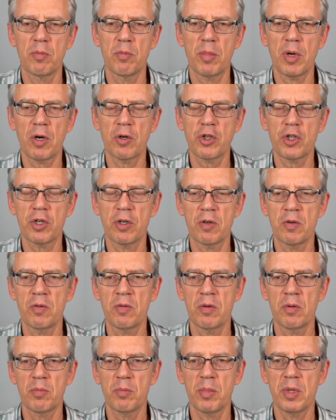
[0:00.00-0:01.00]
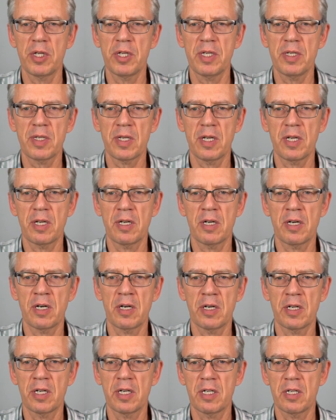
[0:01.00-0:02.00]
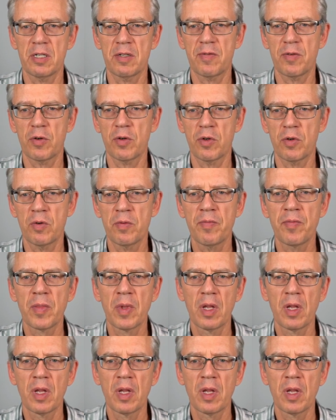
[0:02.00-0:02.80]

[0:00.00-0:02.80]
proszę, please, here it is for you,